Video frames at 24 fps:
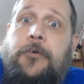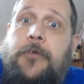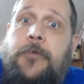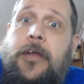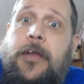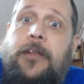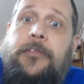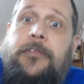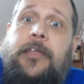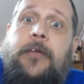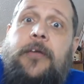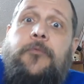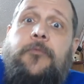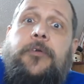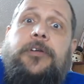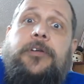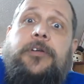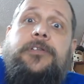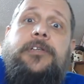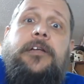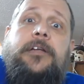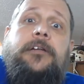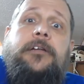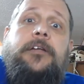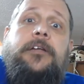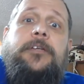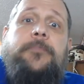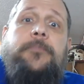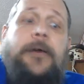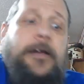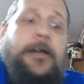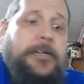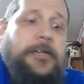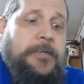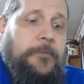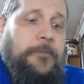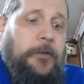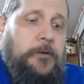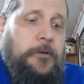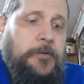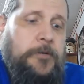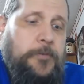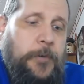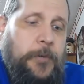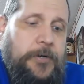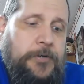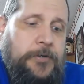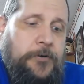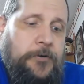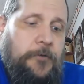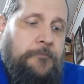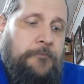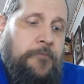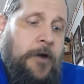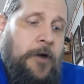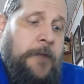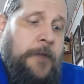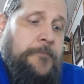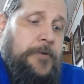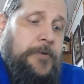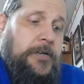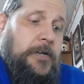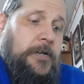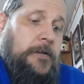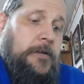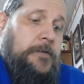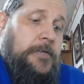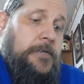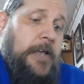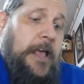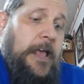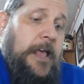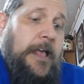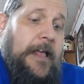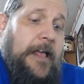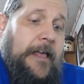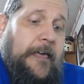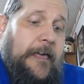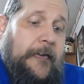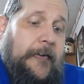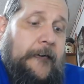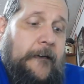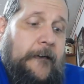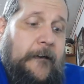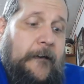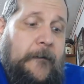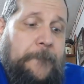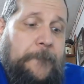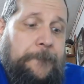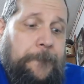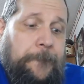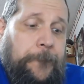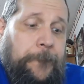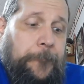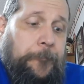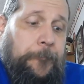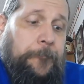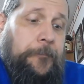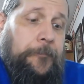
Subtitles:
the credit they were extended to buy some of those Western properties. The